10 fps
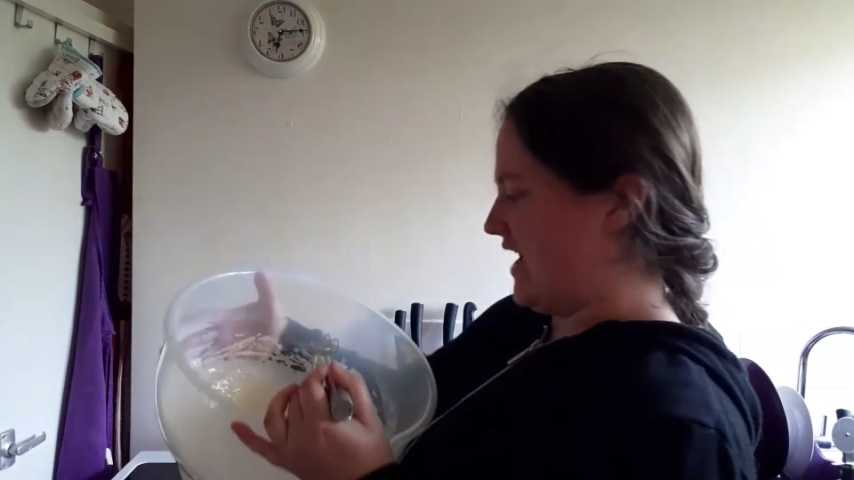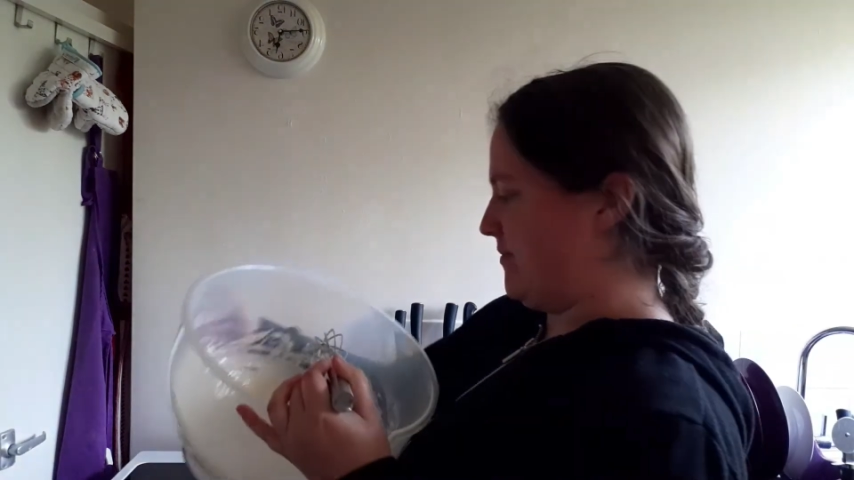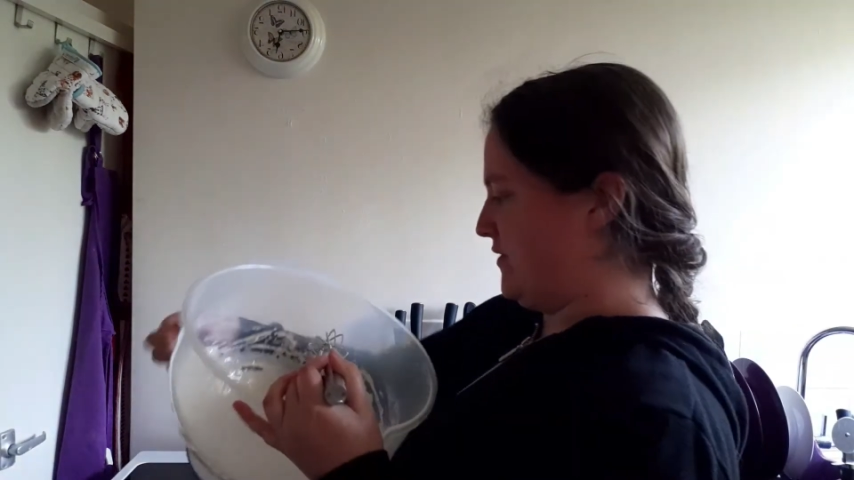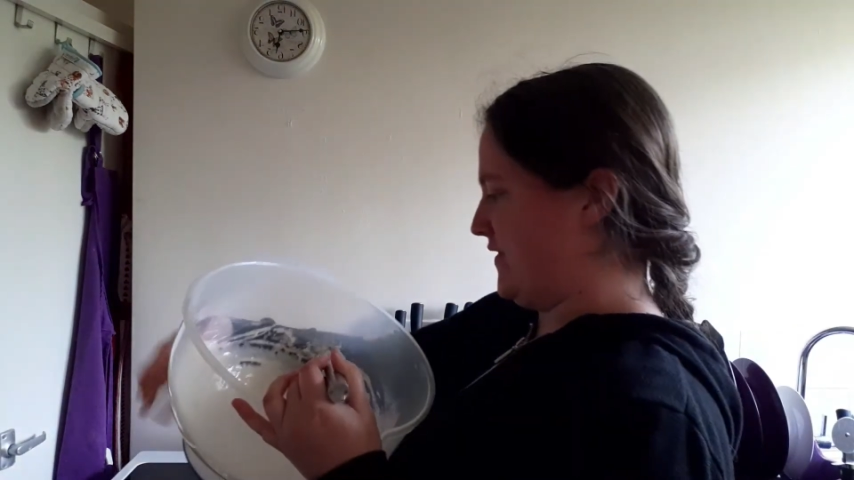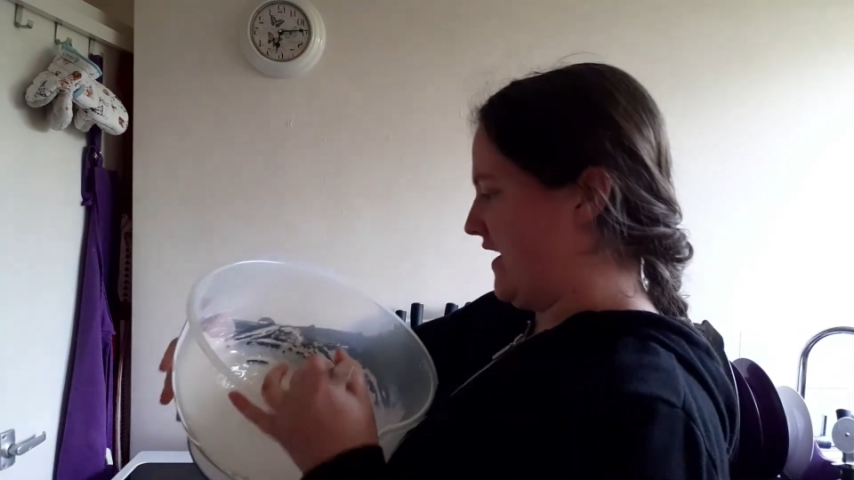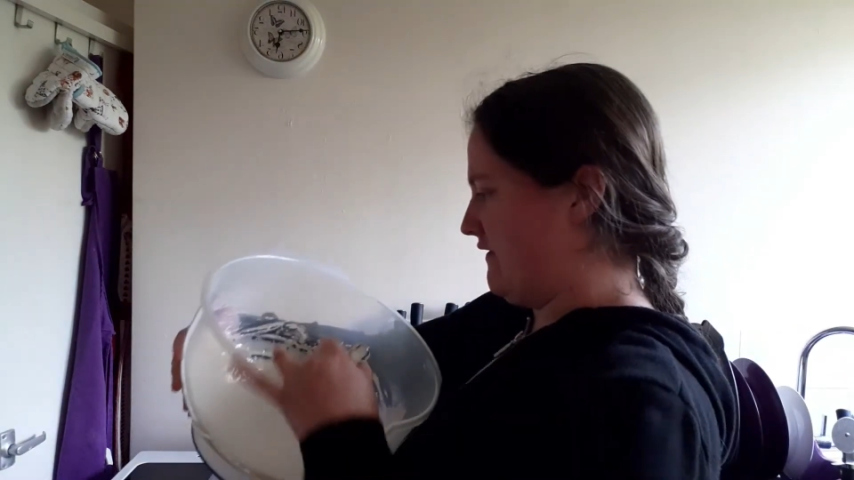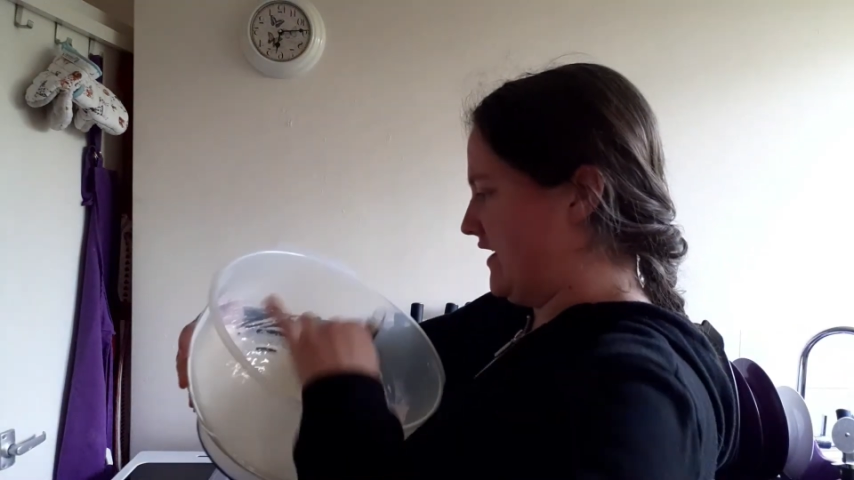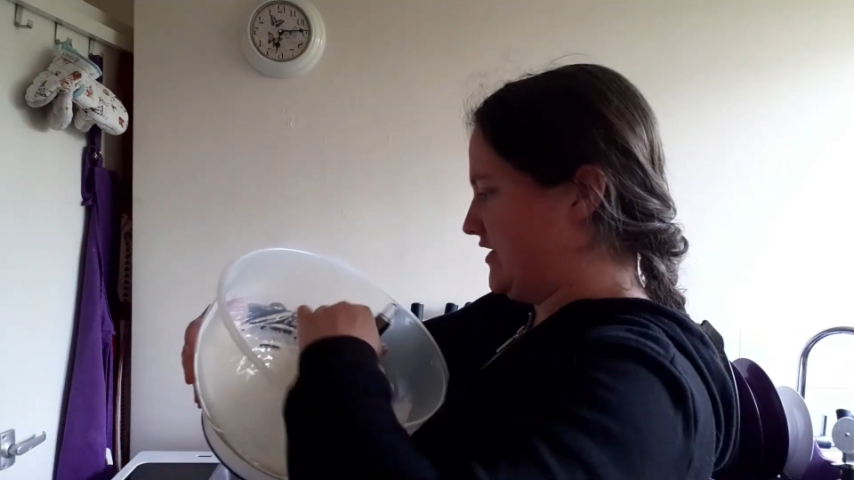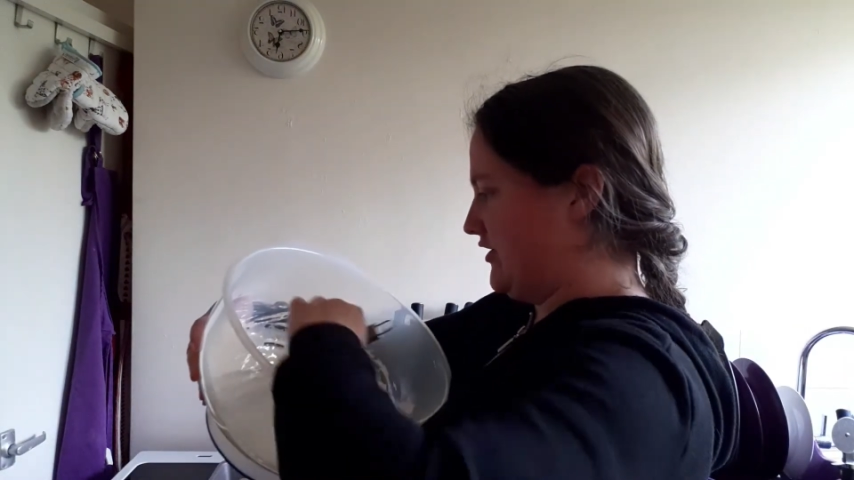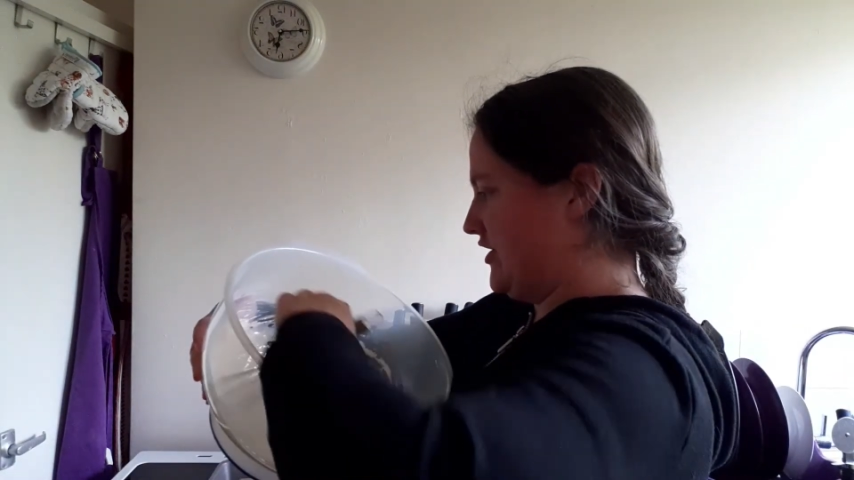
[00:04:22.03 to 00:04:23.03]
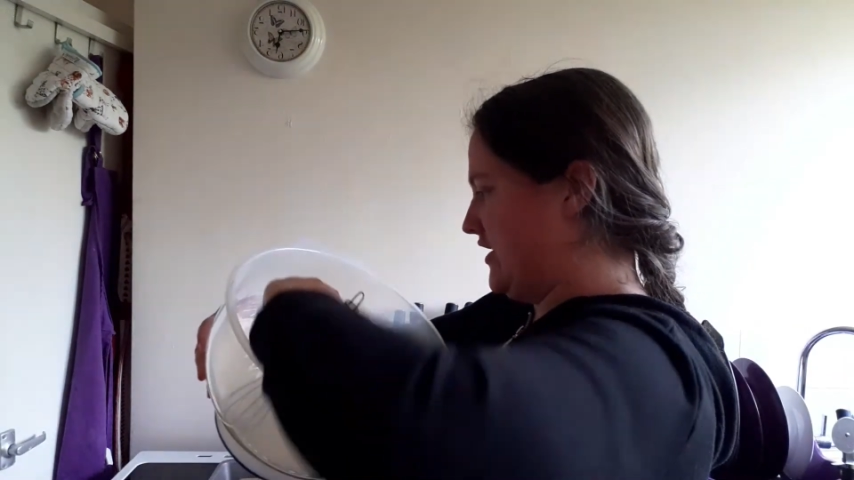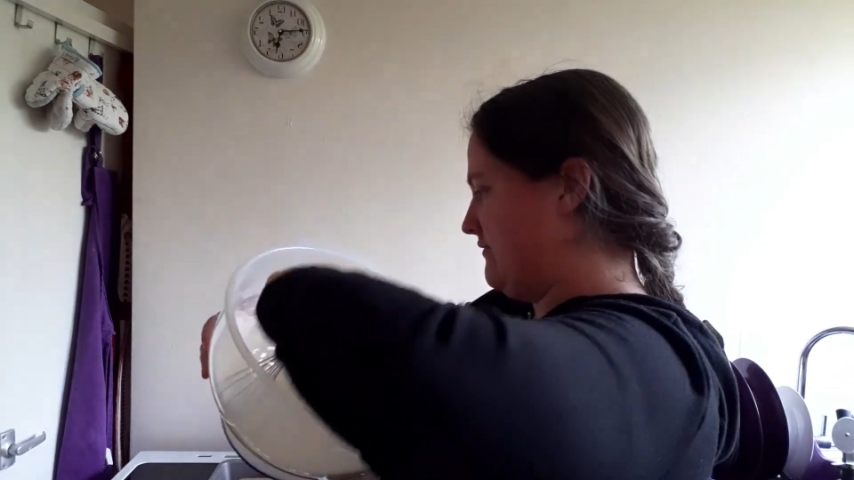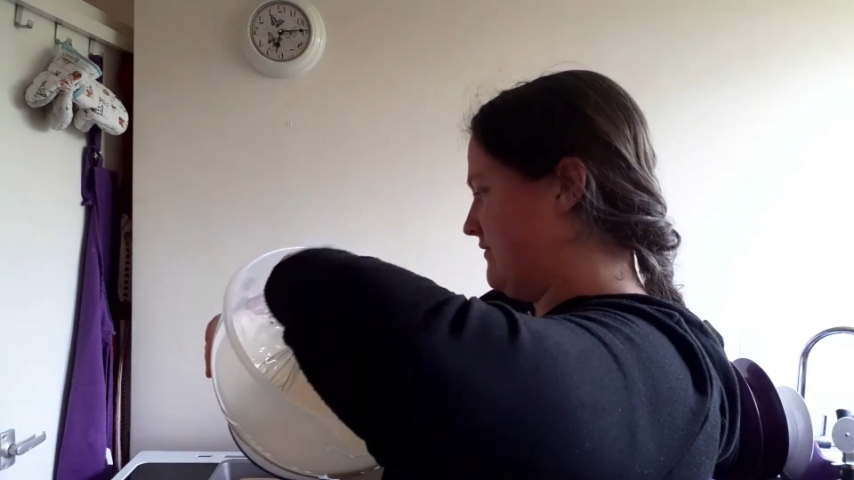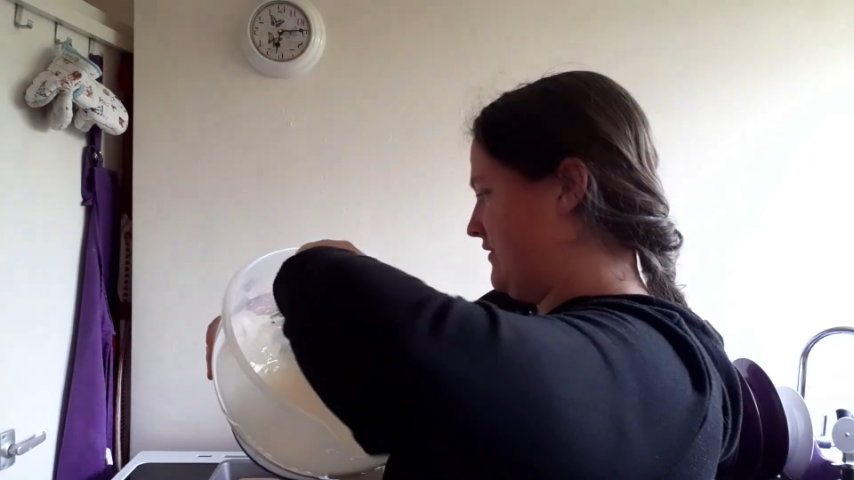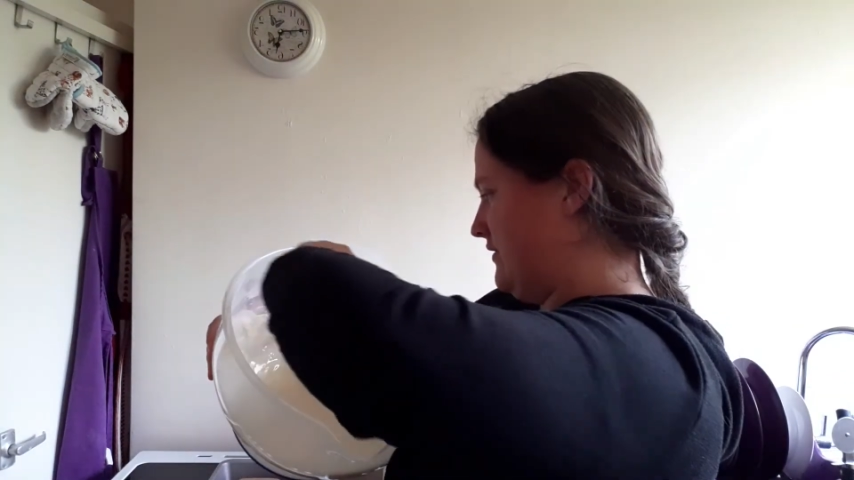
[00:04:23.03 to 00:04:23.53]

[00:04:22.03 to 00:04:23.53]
happy with how that's looking.